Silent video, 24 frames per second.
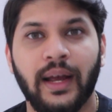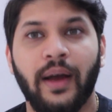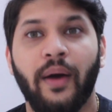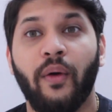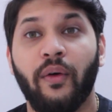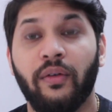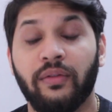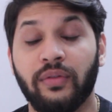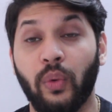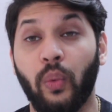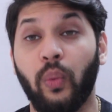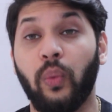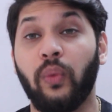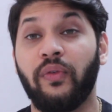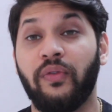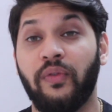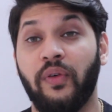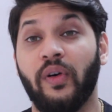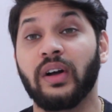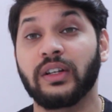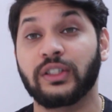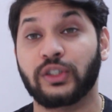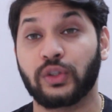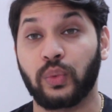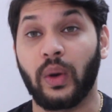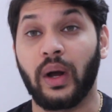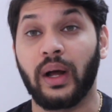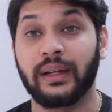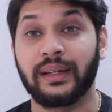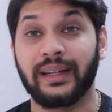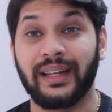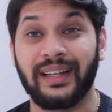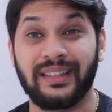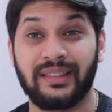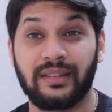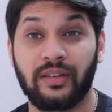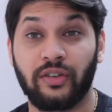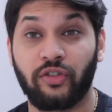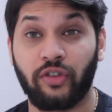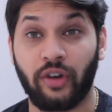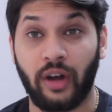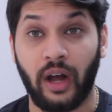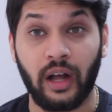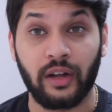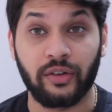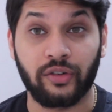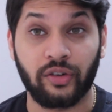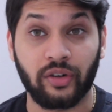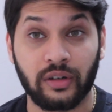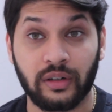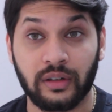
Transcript: the first one is the charger.